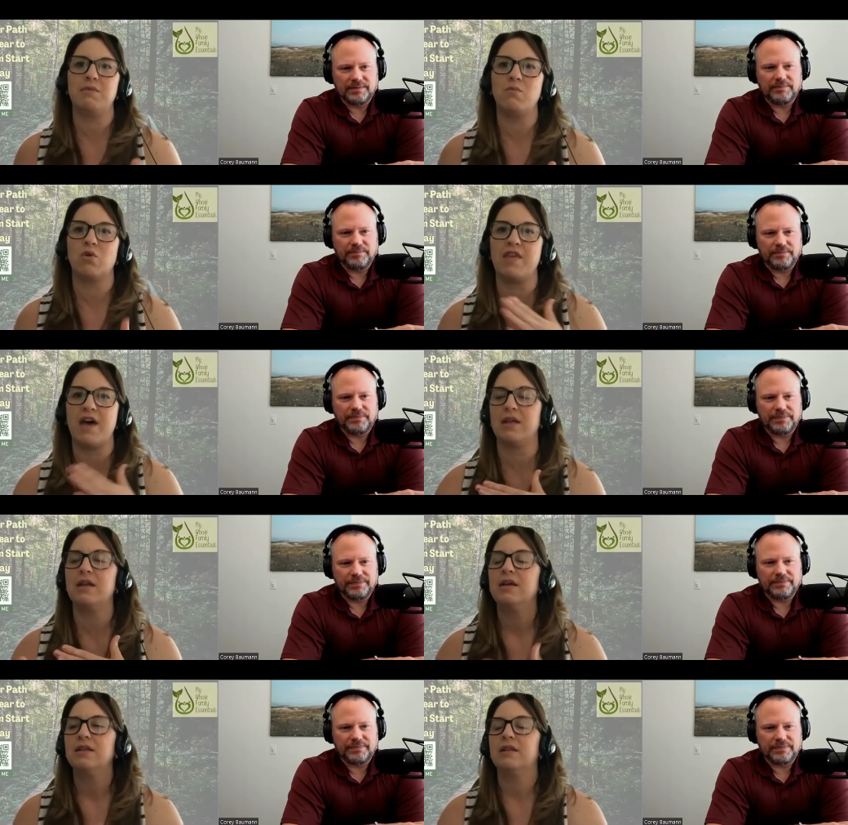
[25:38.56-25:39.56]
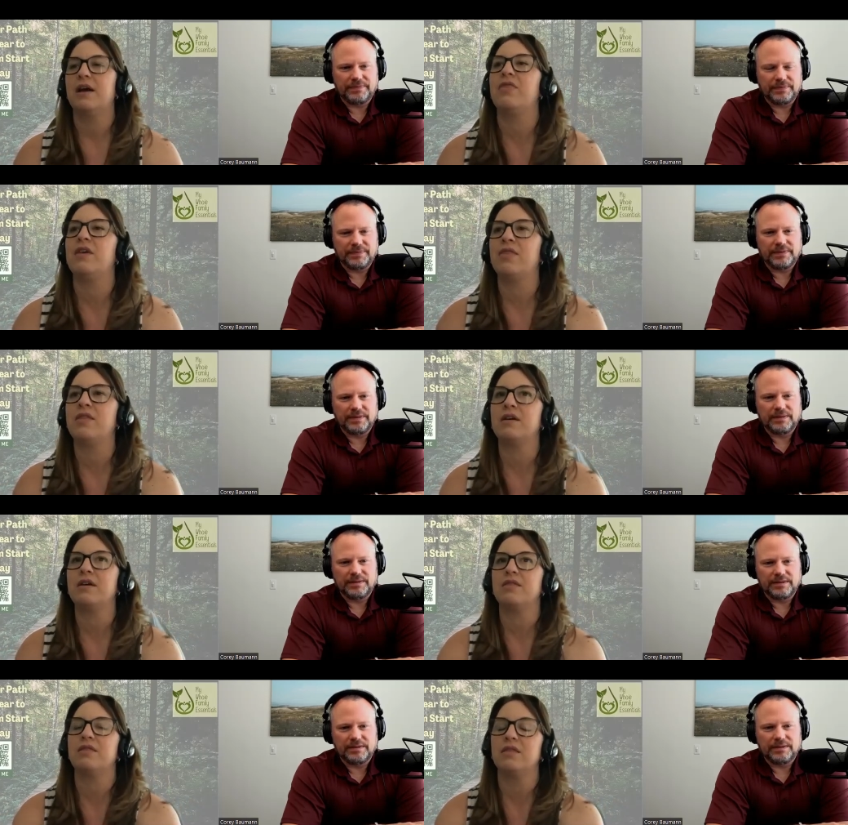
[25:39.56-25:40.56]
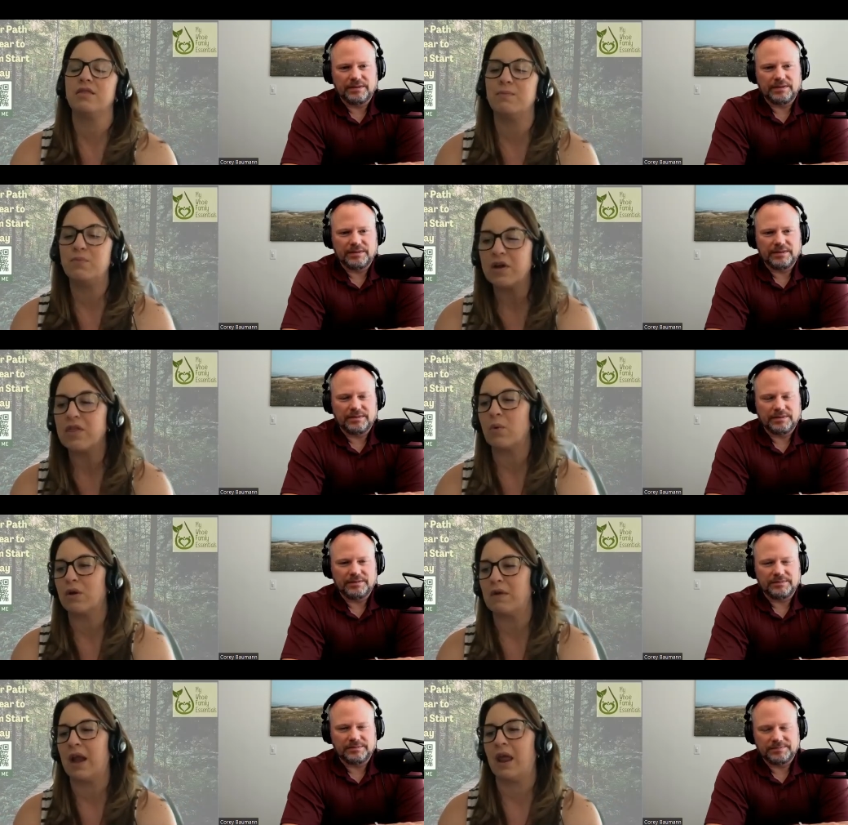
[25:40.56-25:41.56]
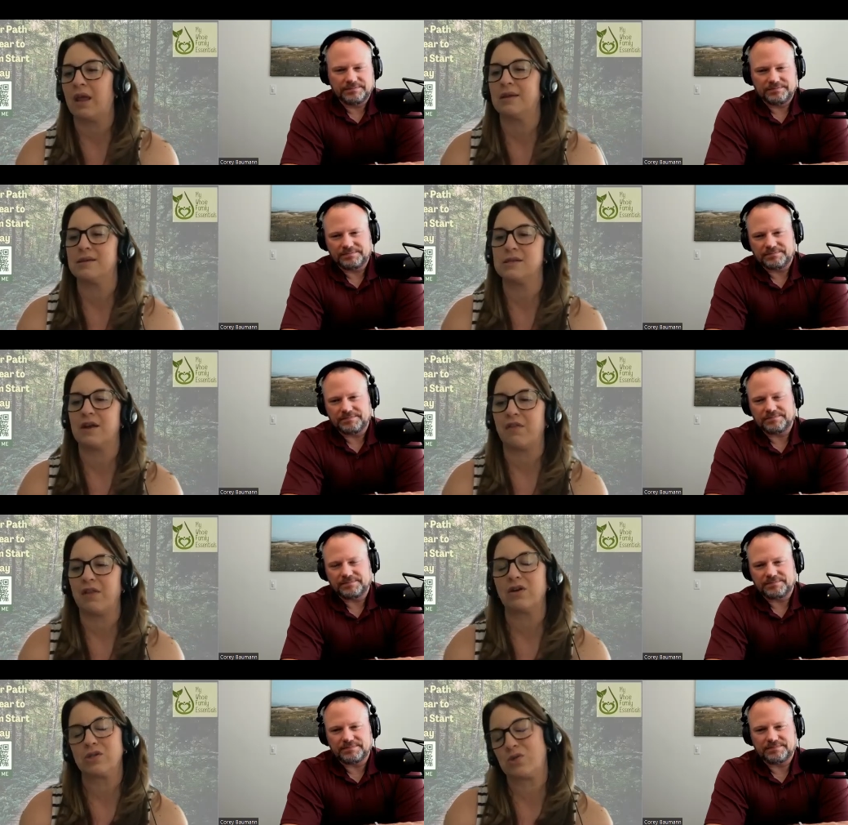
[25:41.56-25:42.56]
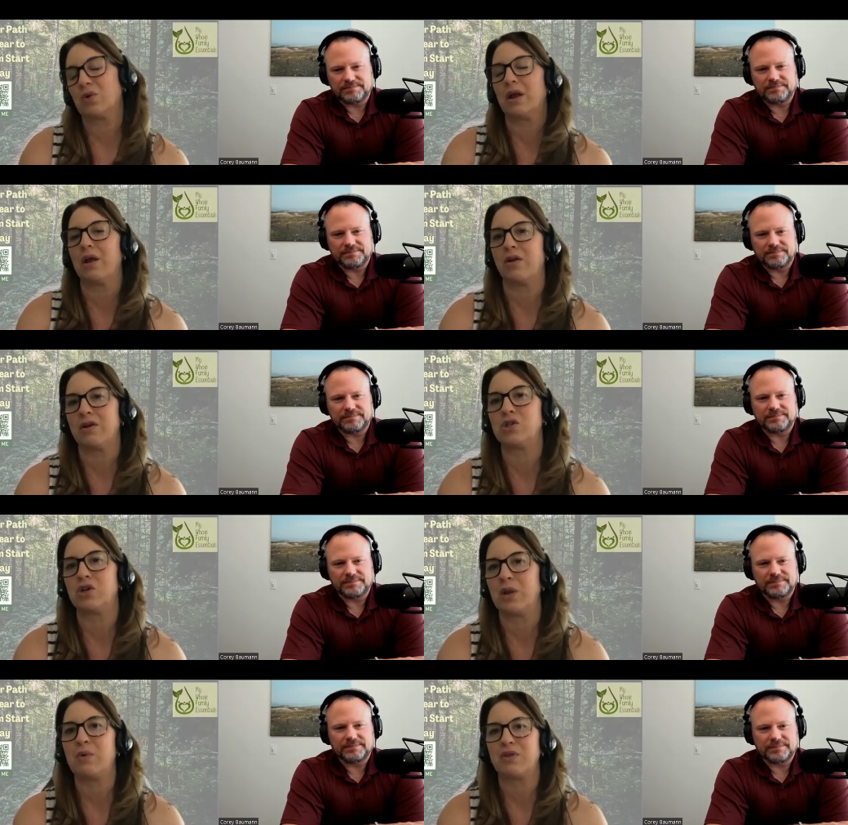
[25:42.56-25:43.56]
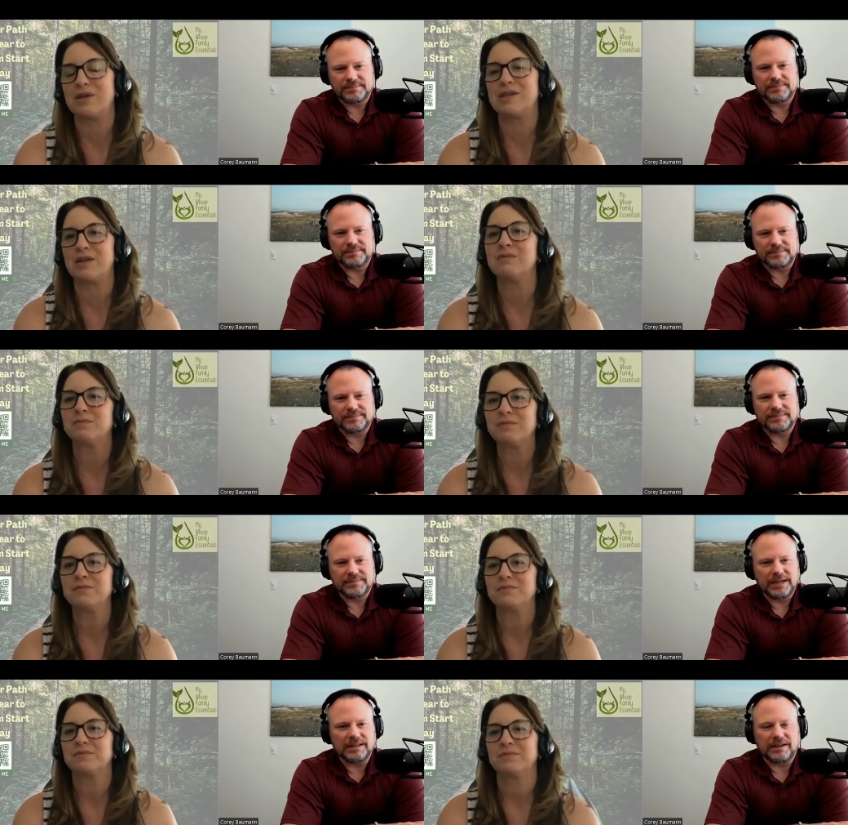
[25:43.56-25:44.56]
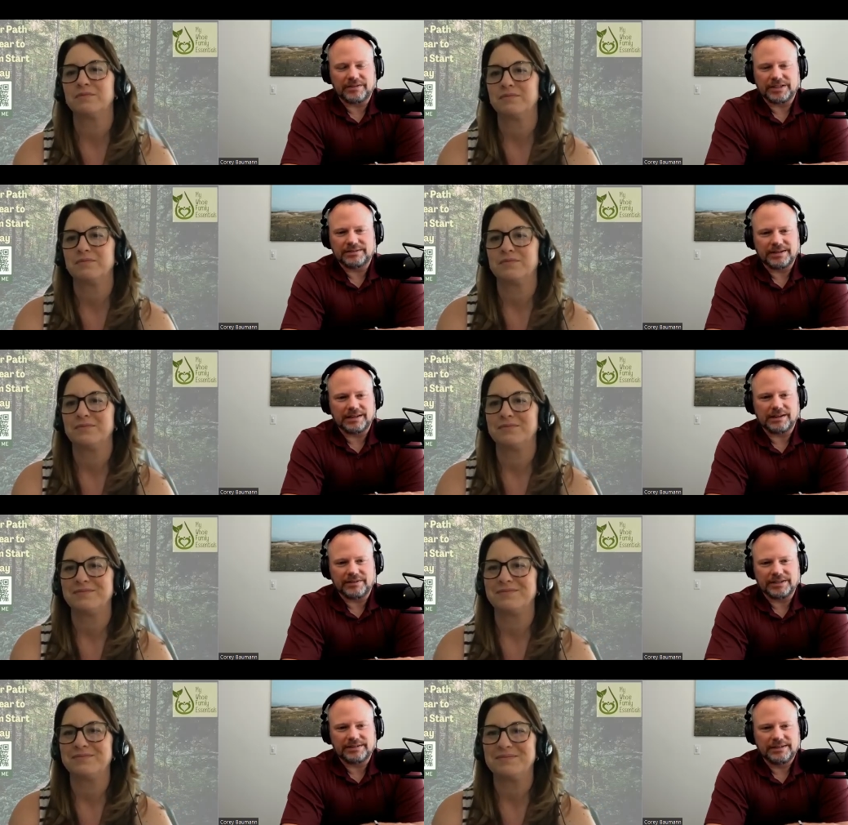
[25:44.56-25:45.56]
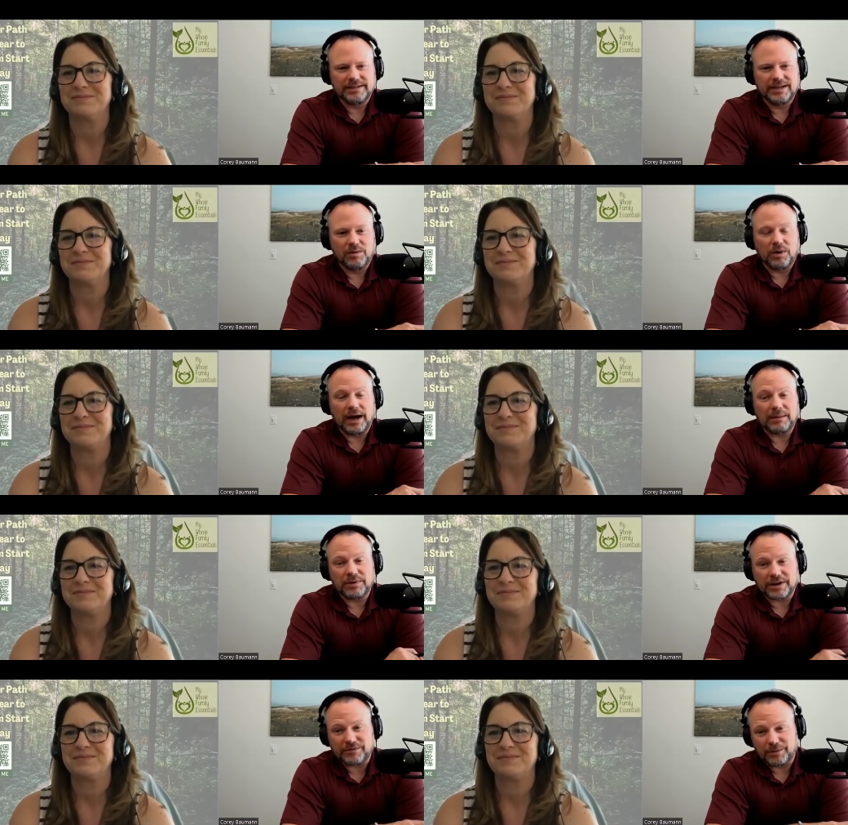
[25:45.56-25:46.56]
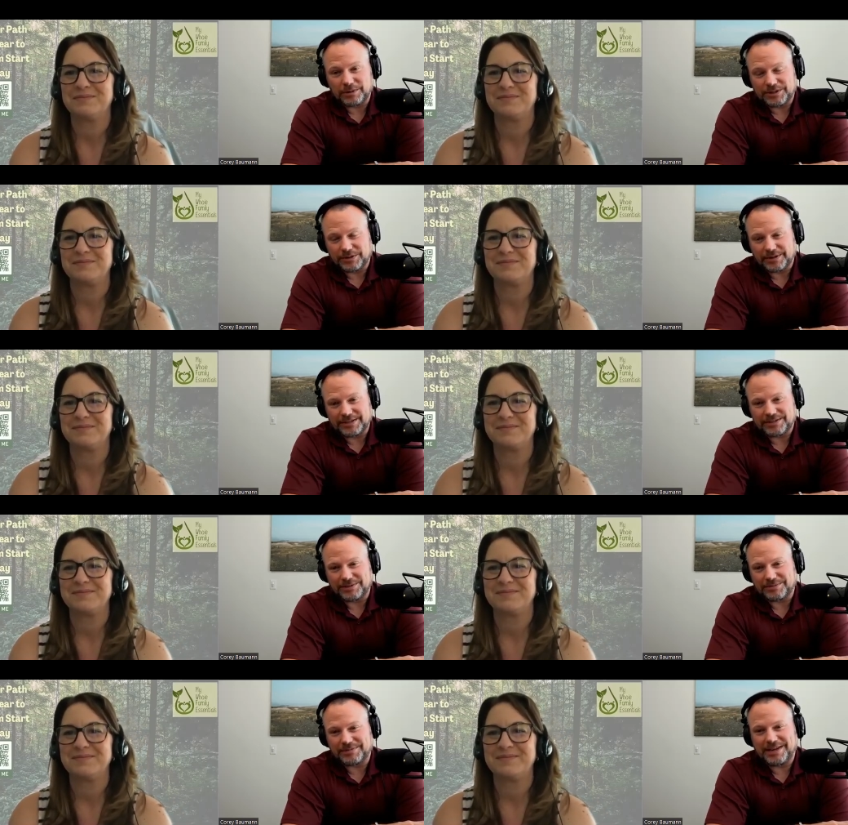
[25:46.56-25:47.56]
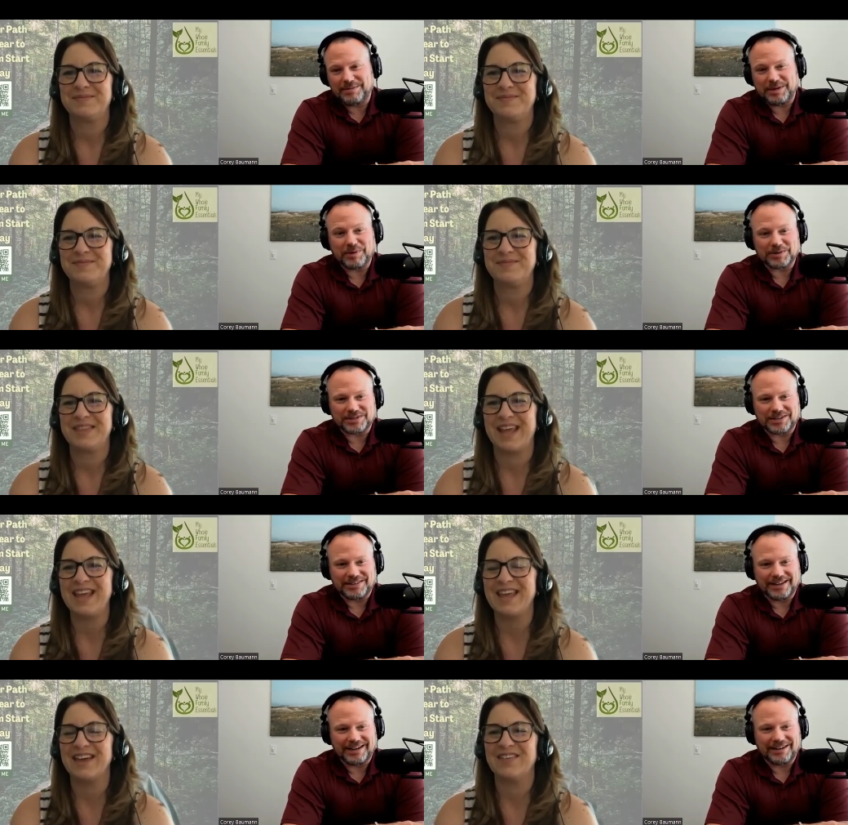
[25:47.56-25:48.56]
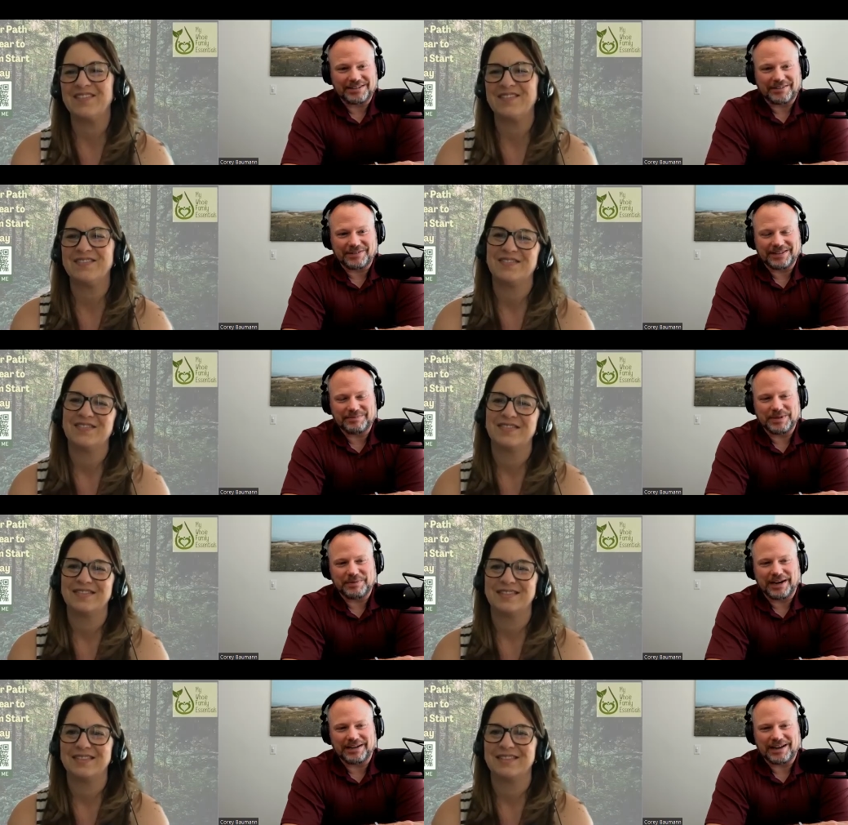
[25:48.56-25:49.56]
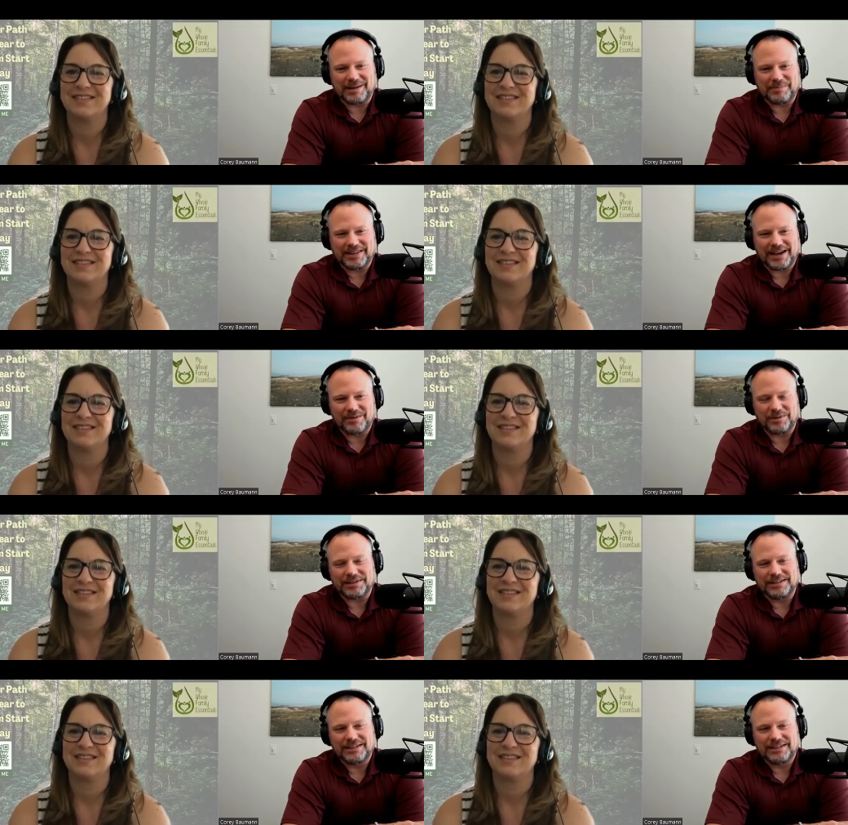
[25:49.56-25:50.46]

Speaker 1: to be more that. And then the the book that we're writing is definitely our story and our journey with our son.
Speaker 2: I love it. I love it. Well, I'm looking forward to it. So keep me posted Thank on that. You. I'll definitely be buying a copy of that one